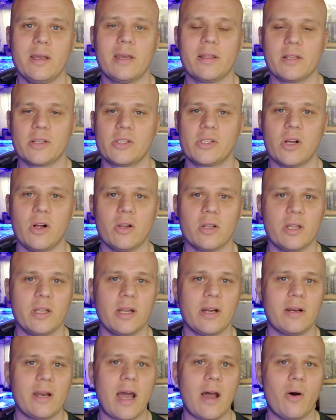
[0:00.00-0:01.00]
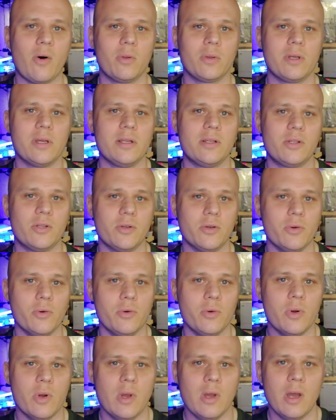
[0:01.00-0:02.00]
get the salt in there, not only
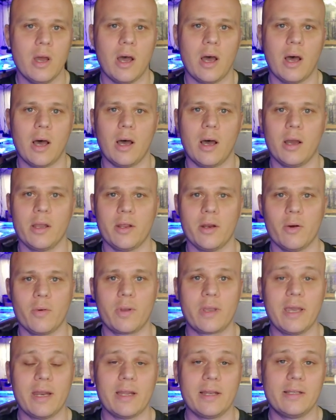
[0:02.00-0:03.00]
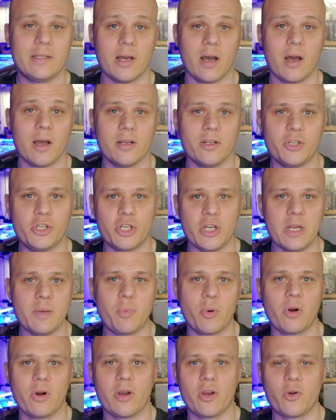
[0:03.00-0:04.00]
to uh, you know get it done
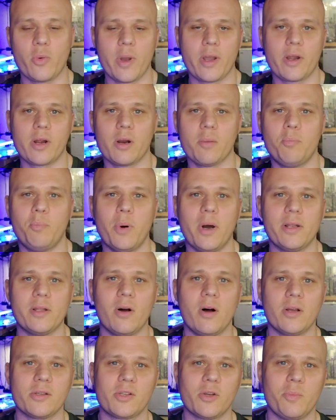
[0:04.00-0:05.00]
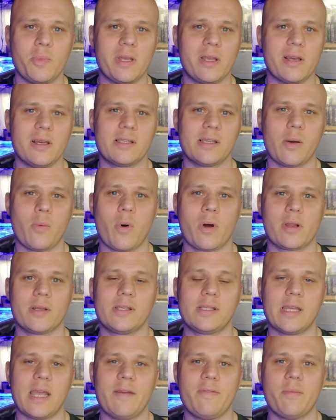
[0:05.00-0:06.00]
cheaper and quicker, but also because I want to
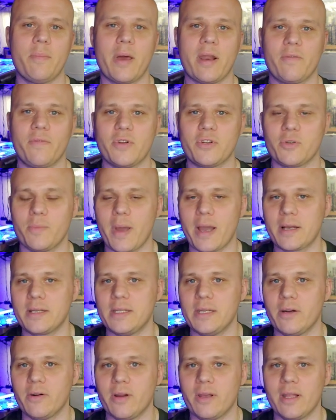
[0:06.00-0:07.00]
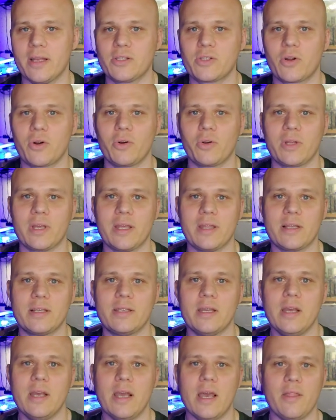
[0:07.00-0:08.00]
save the beneficial bacteria that's currently in the
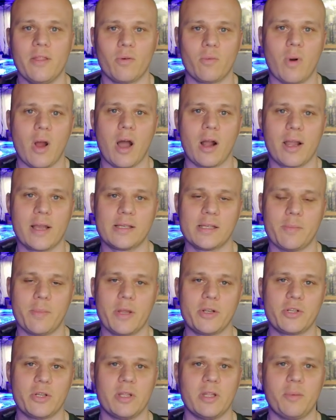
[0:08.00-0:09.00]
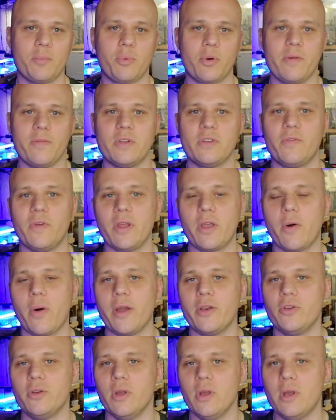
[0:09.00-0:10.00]
in the rock. As I mentioned in the previous video,
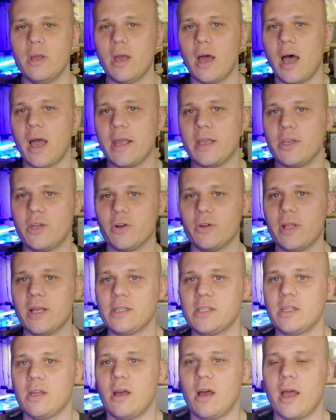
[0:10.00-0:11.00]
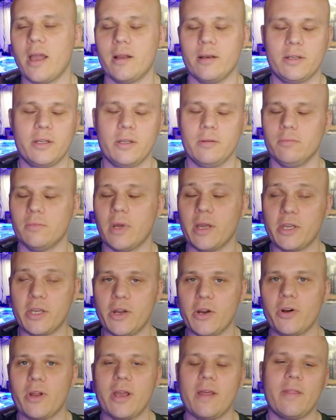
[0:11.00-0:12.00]
I I cured that stuff. I I
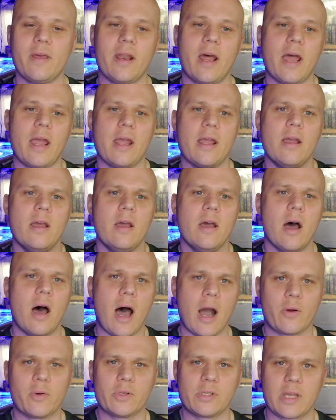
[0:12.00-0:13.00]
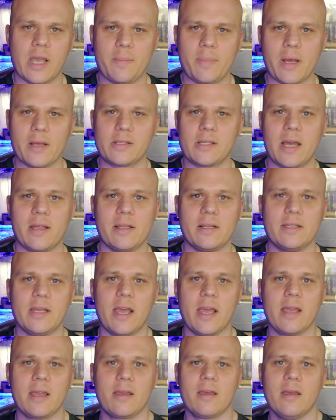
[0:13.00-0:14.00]
cured it and then I aquascaped outside the
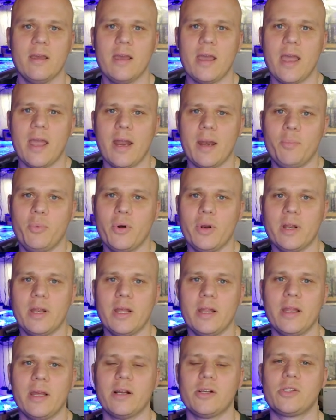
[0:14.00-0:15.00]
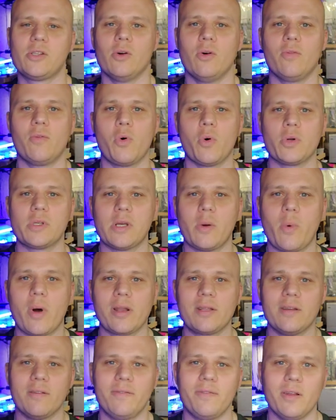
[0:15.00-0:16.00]
tank and put it in there. So of course I
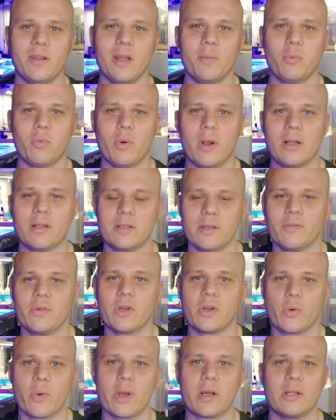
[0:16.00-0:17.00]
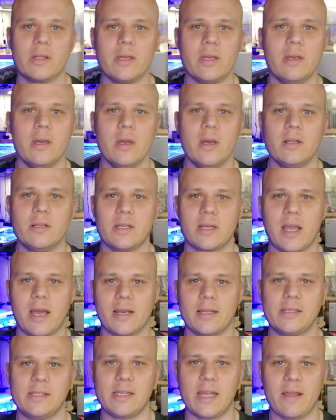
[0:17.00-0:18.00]
want it to fill up relatively quickly to kind
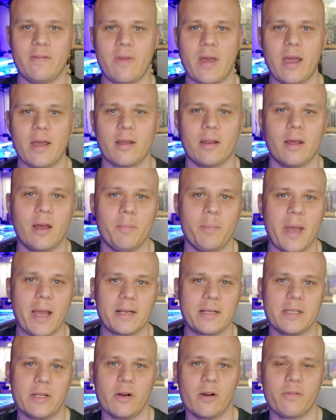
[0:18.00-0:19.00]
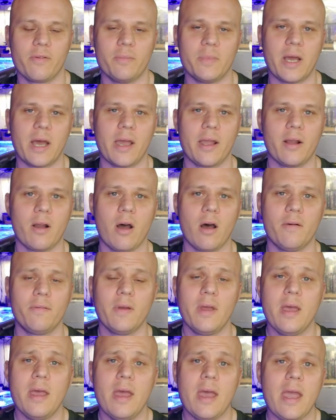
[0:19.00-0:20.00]
of save that uh, bacteria from dying off.
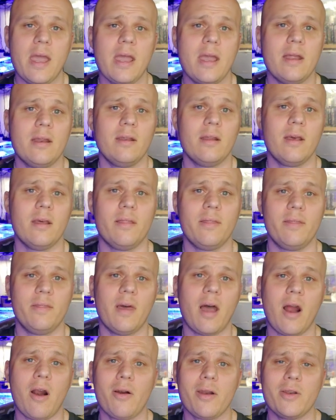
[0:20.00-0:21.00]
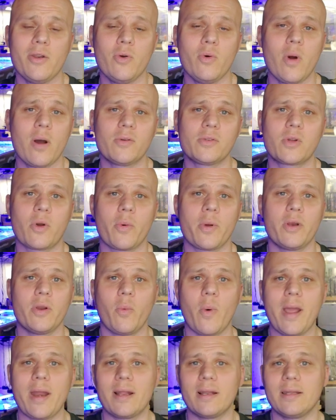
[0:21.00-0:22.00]
And I already knew I was going to
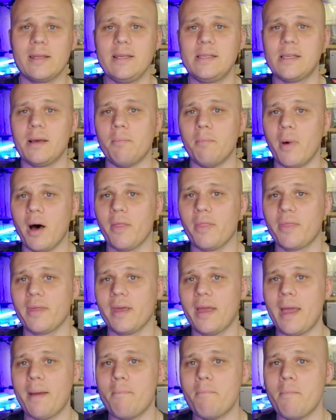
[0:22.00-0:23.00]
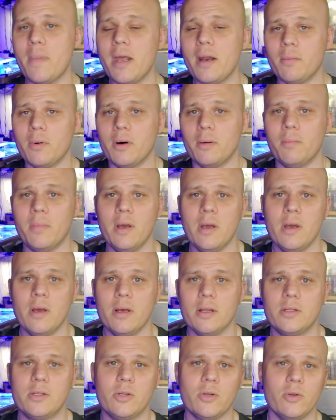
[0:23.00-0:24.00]
wait at least a month at minimum
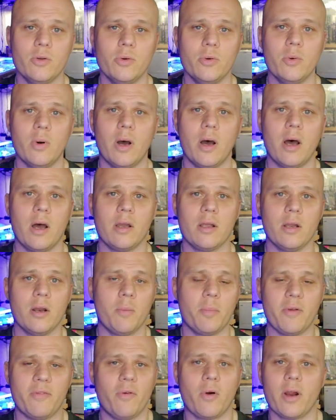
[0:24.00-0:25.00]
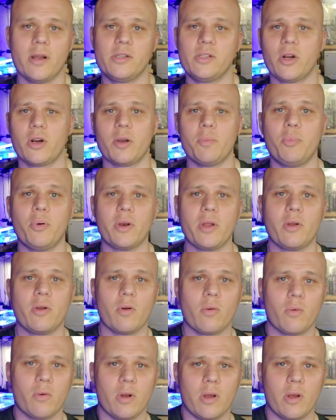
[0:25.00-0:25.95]
to uh, you know before I started putting